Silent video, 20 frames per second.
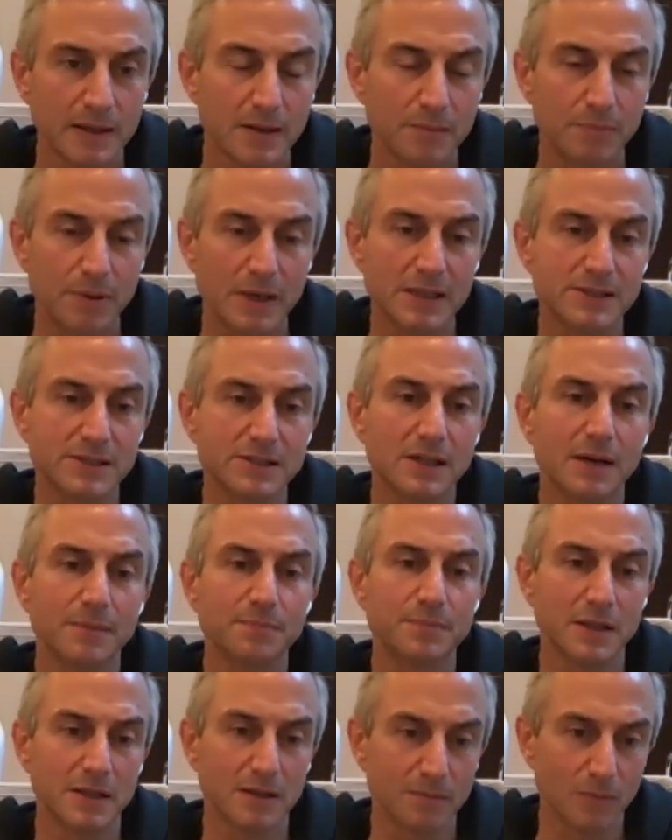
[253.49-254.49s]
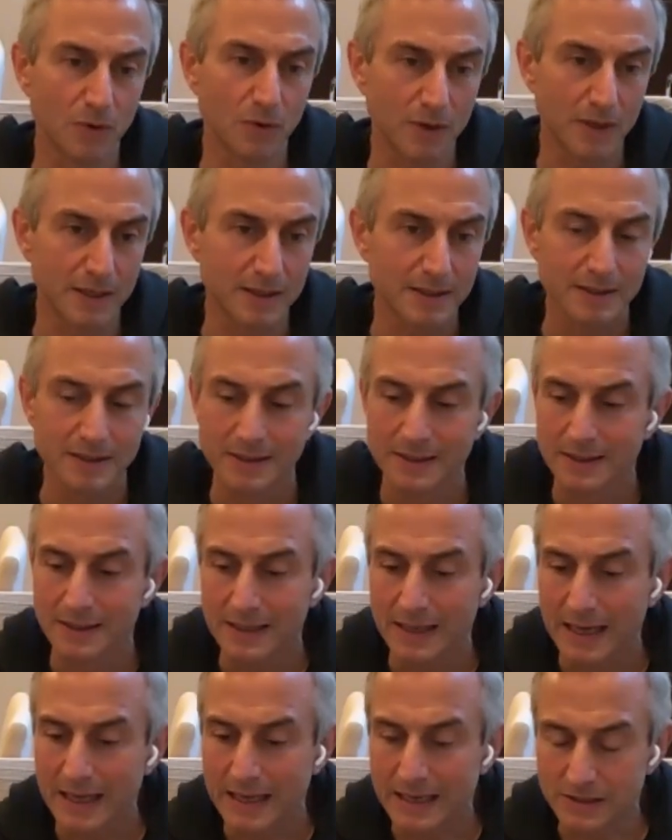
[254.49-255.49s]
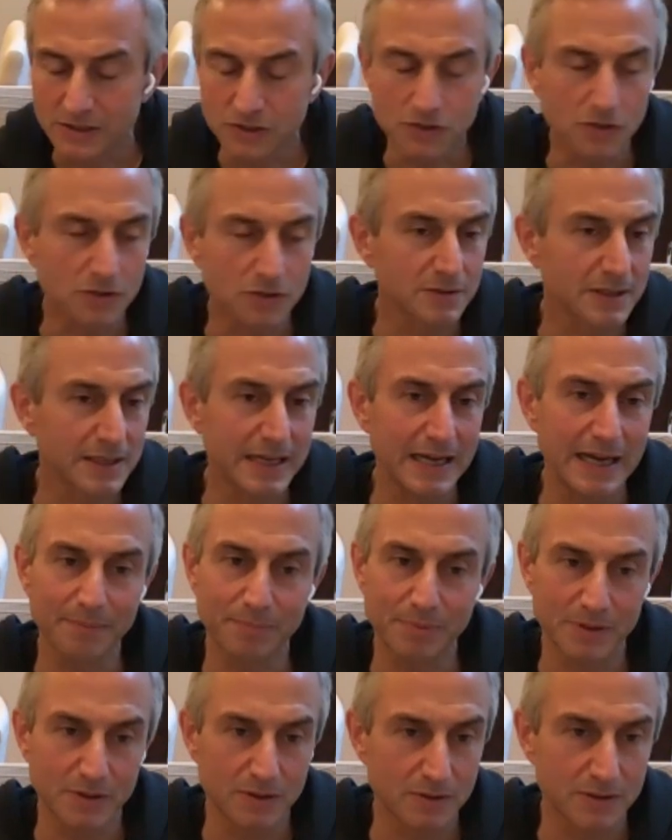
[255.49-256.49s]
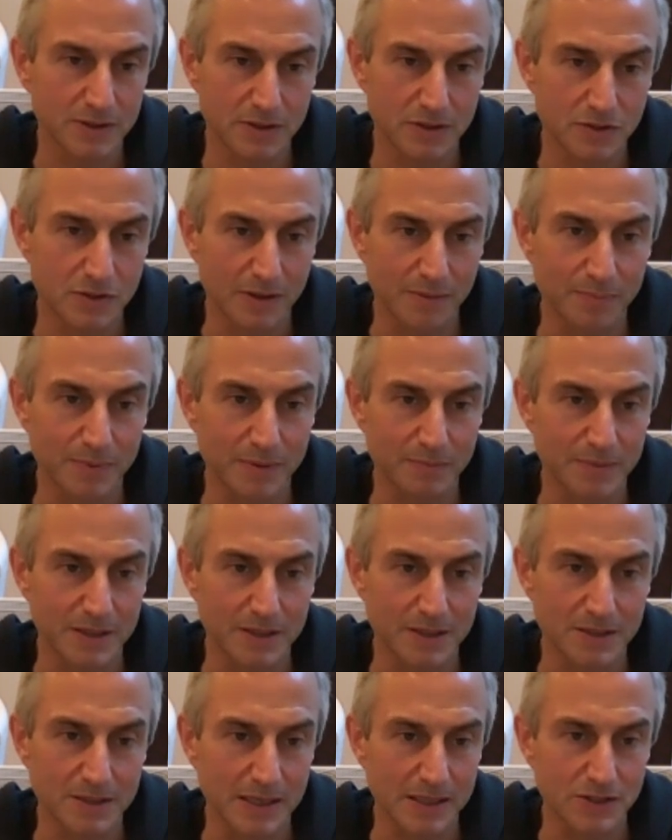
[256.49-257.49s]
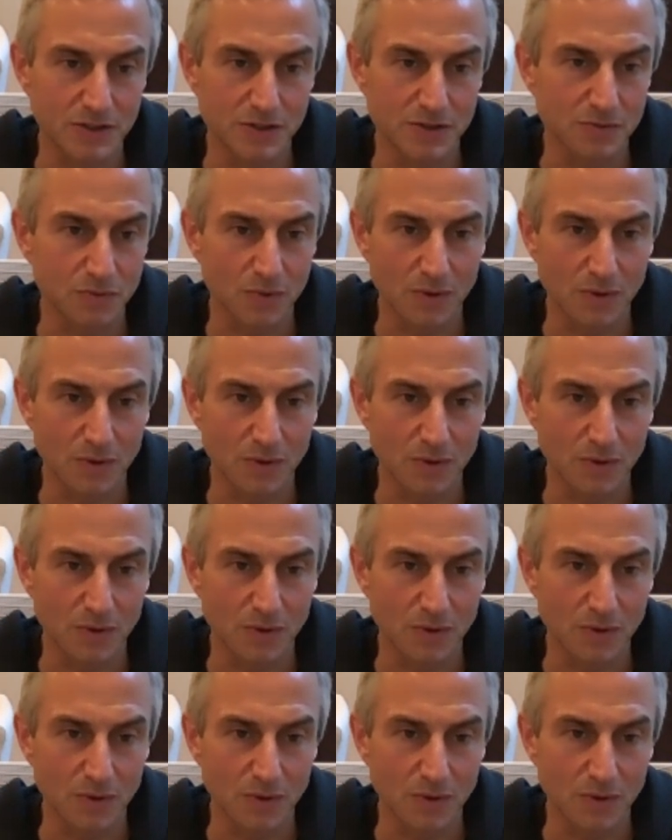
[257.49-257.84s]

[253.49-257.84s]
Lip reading: But I stopped in the morning, and it certainly happened during the Trump administration,